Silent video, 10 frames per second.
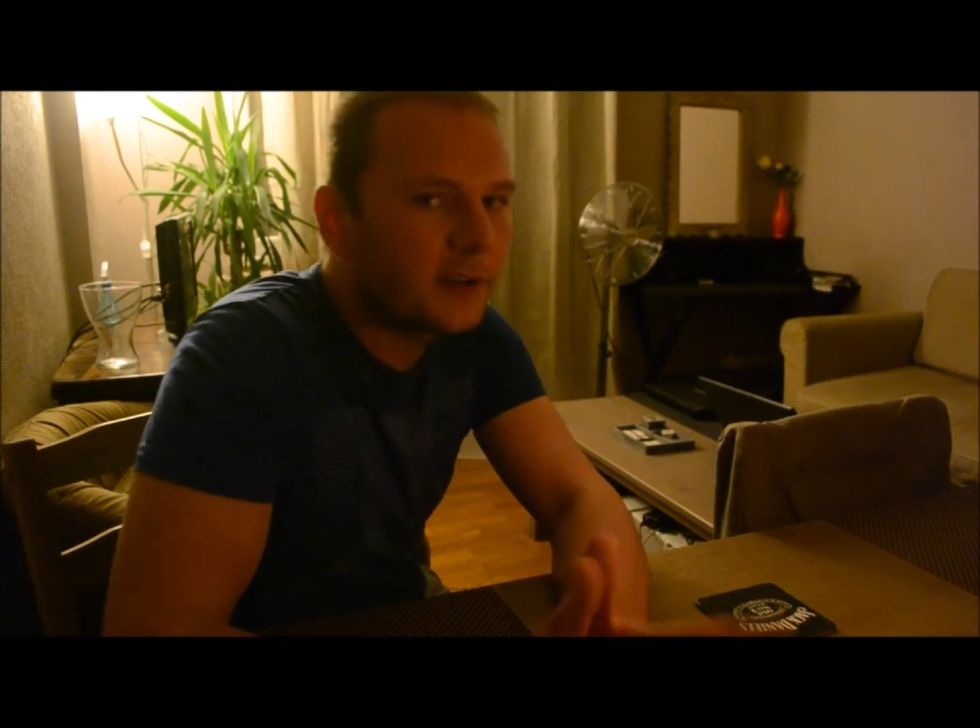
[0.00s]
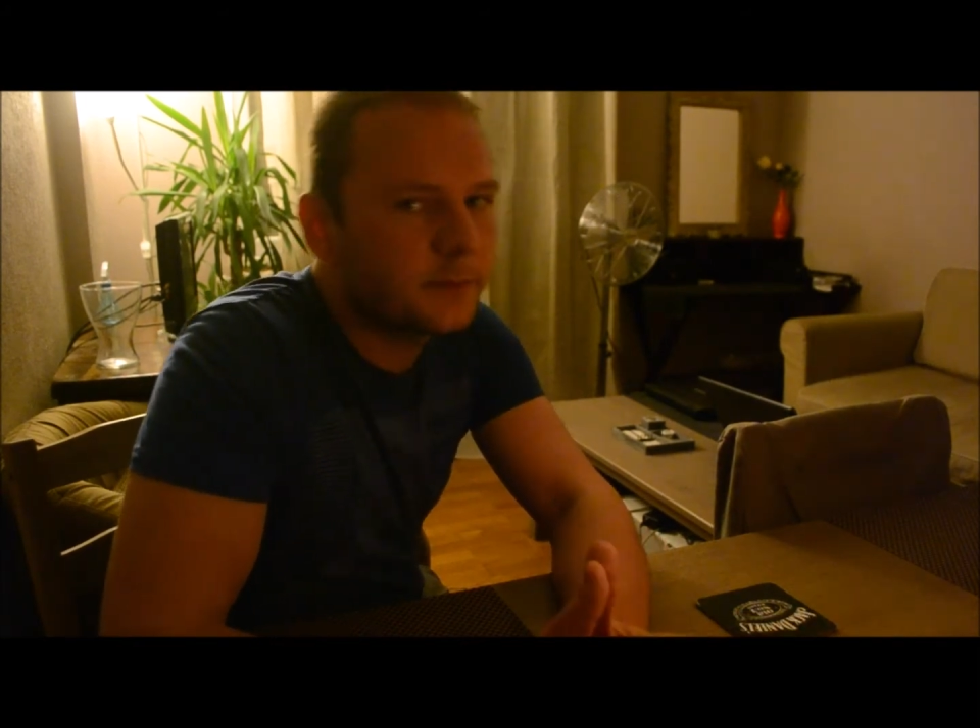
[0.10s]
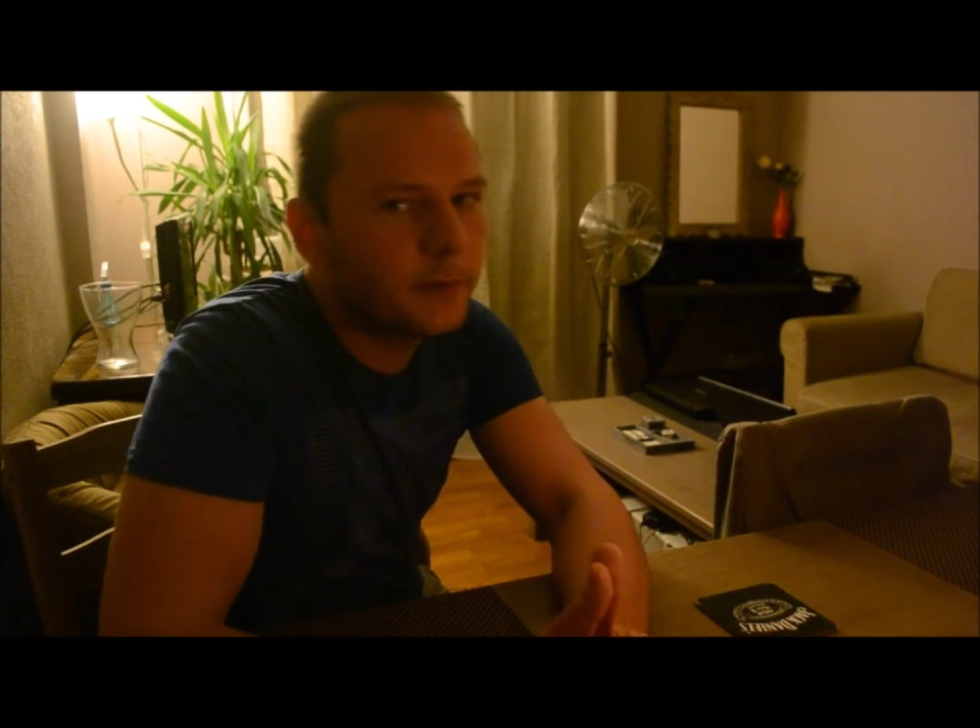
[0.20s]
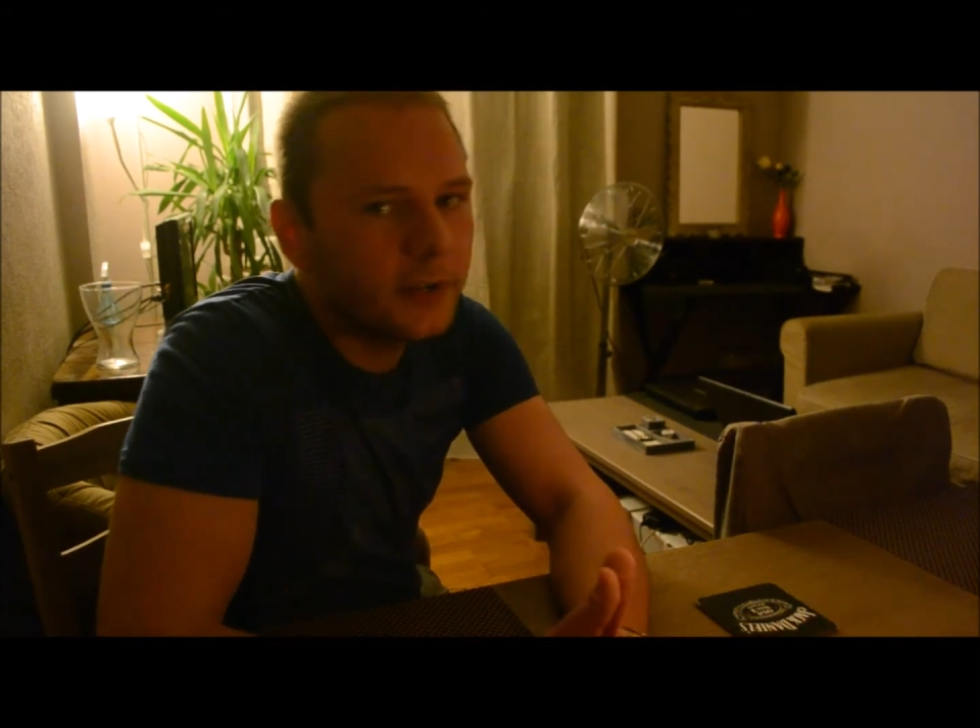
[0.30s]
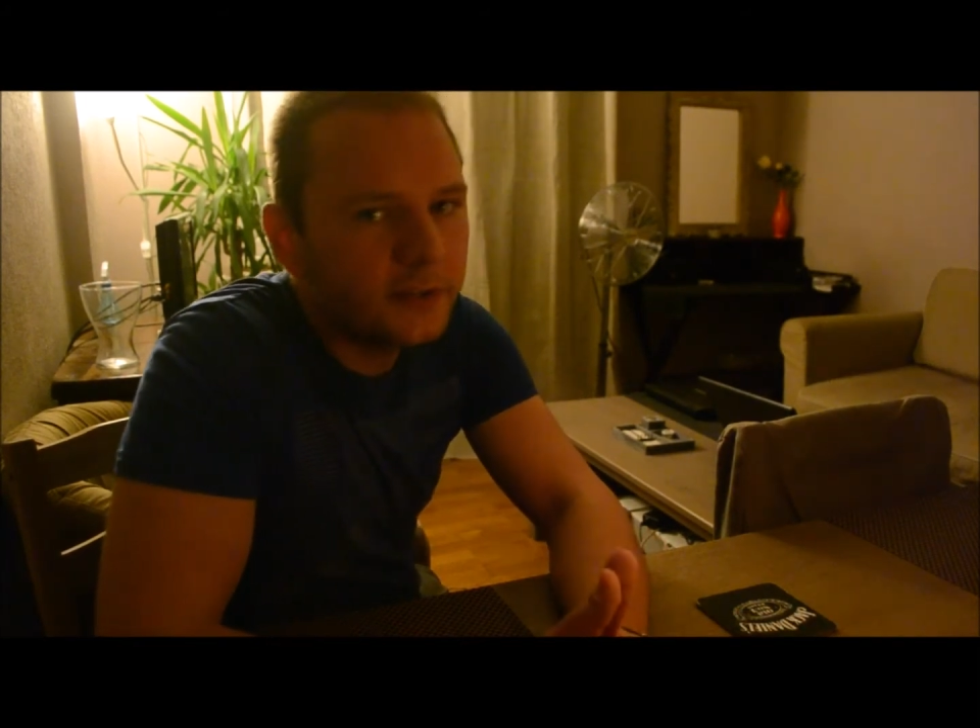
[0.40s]

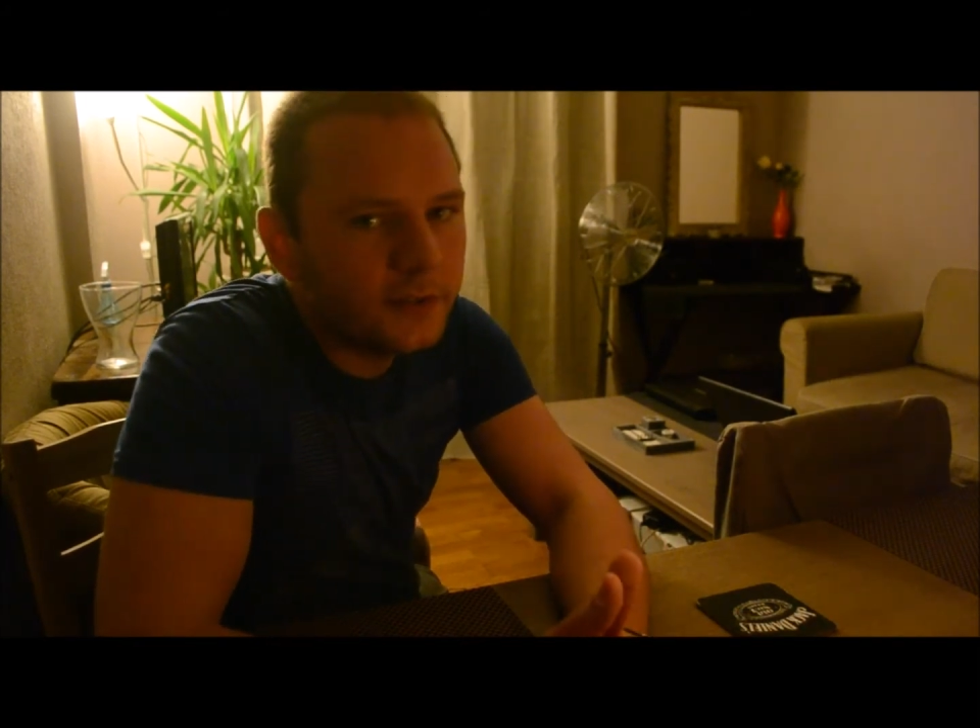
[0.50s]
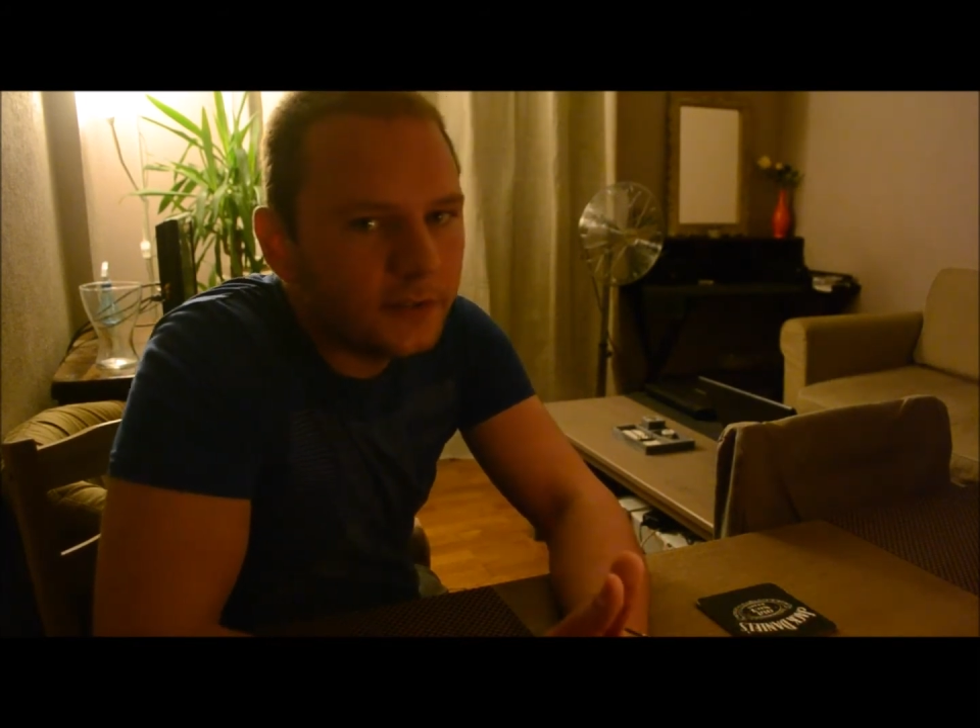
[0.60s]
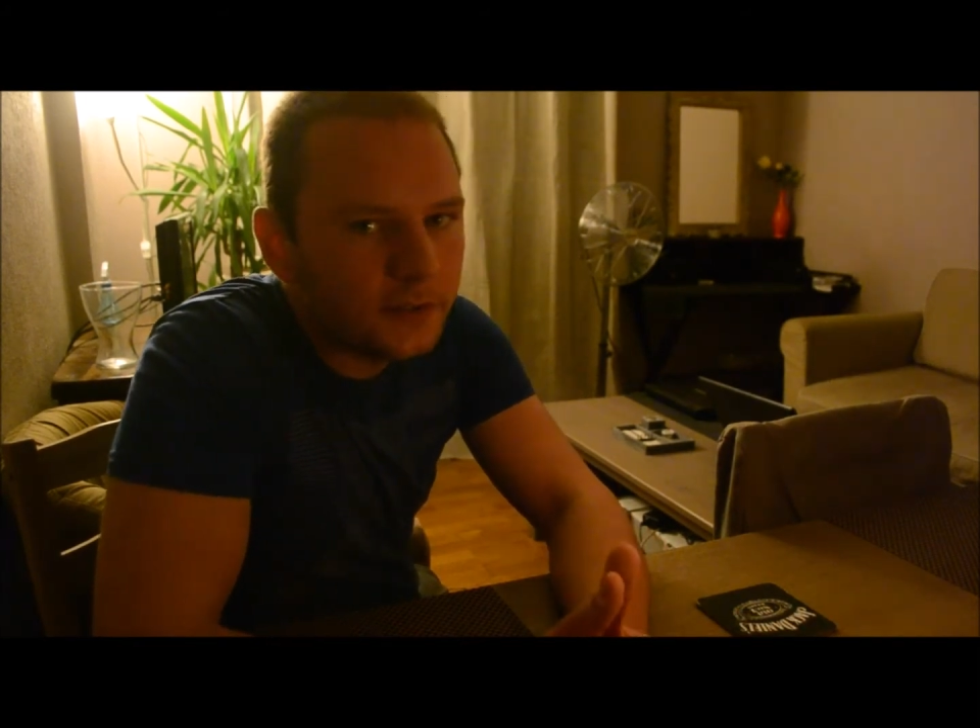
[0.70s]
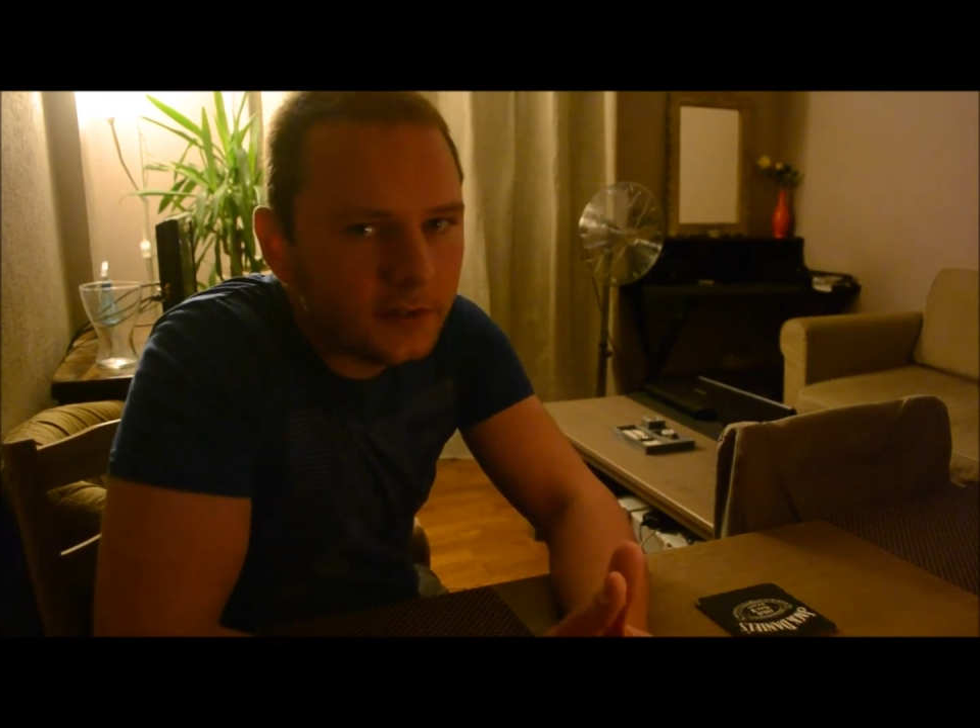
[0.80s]
experiences,